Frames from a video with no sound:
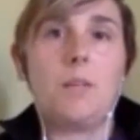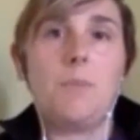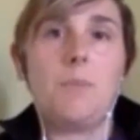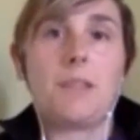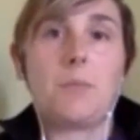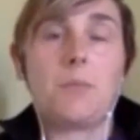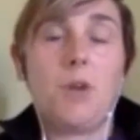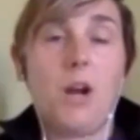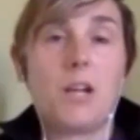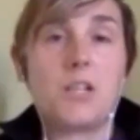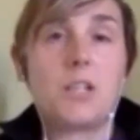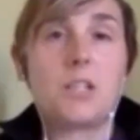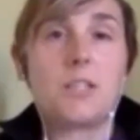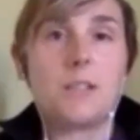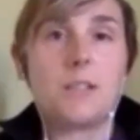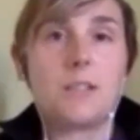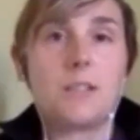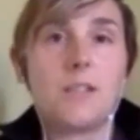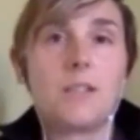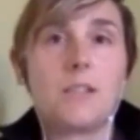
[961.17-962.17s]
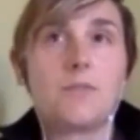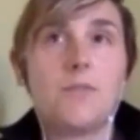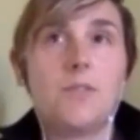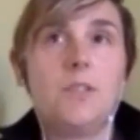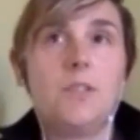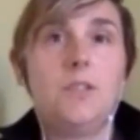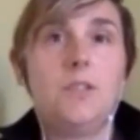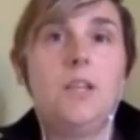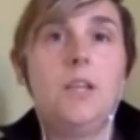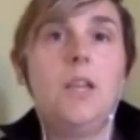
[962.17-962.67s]
going to make the project
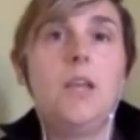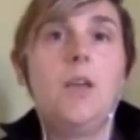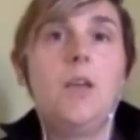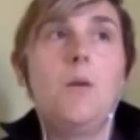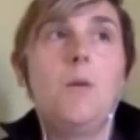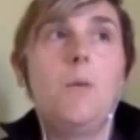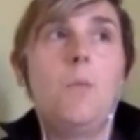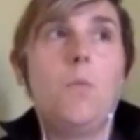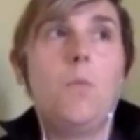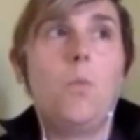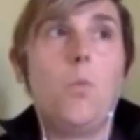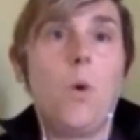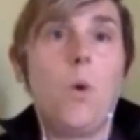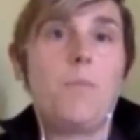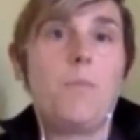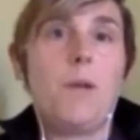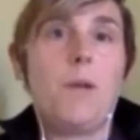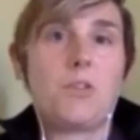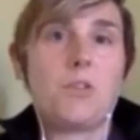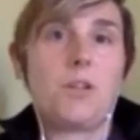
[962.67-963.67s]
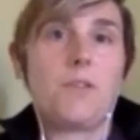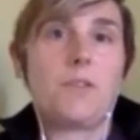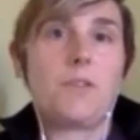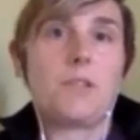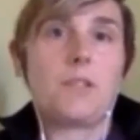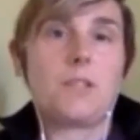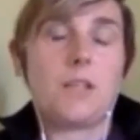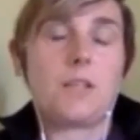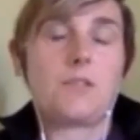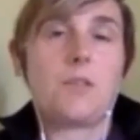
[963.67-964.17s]
successful. One metric of
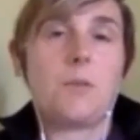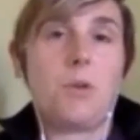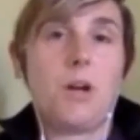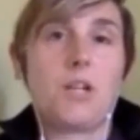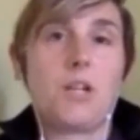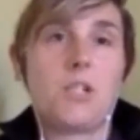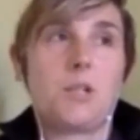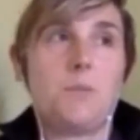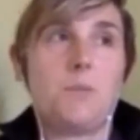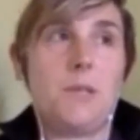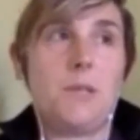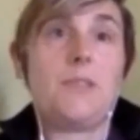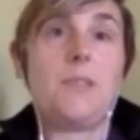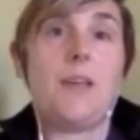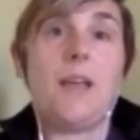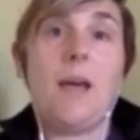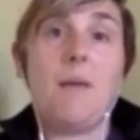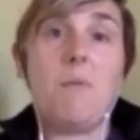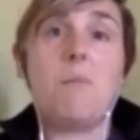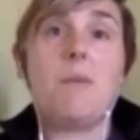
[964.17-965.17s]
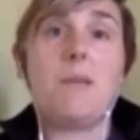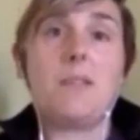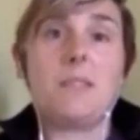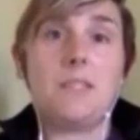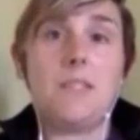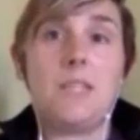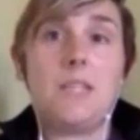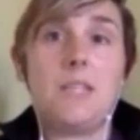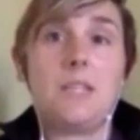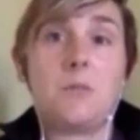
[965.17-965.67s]
success of the project being that
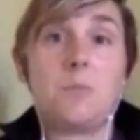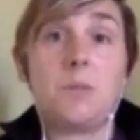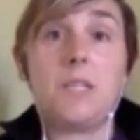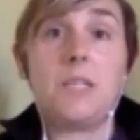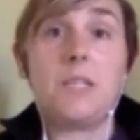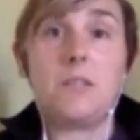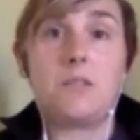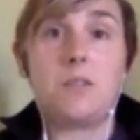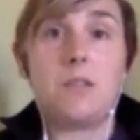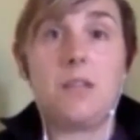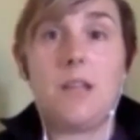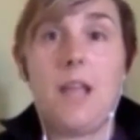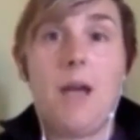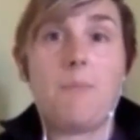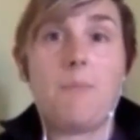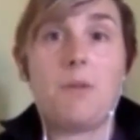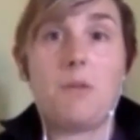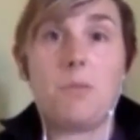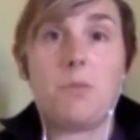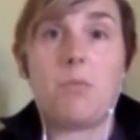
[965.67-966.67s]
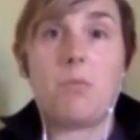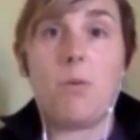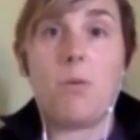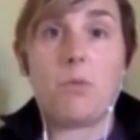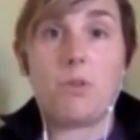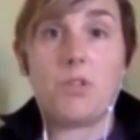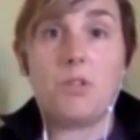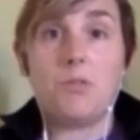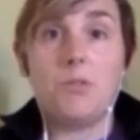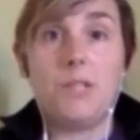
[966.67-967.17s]
MMSD is pleased and happy with what
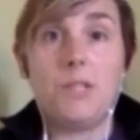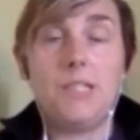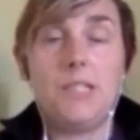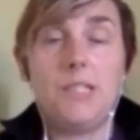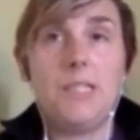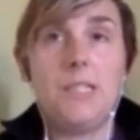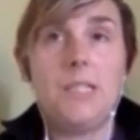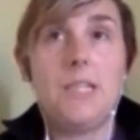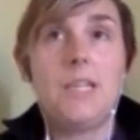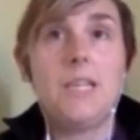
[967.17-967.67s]
we're doing,